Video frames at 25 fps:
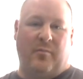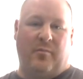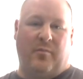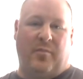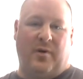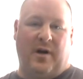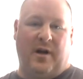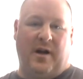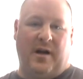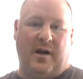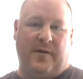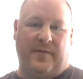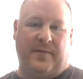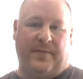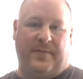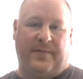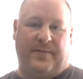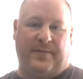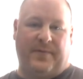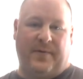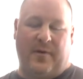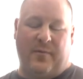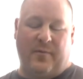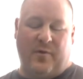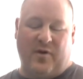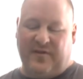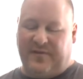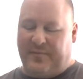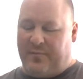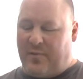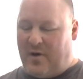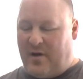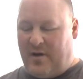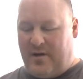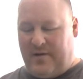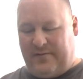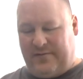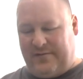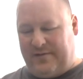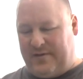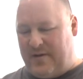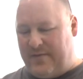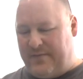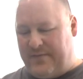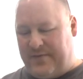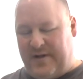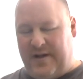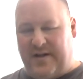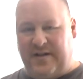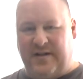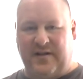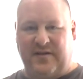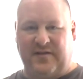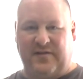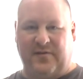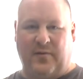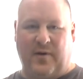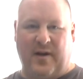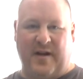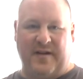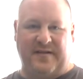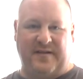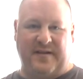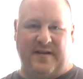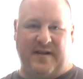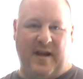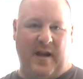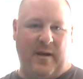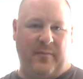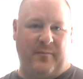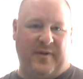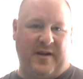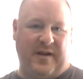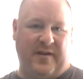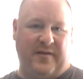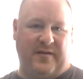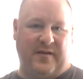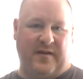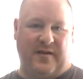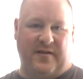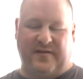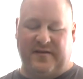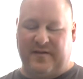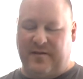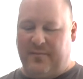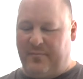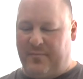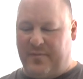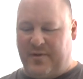But for the most part, convenience-wise, you can't beat this.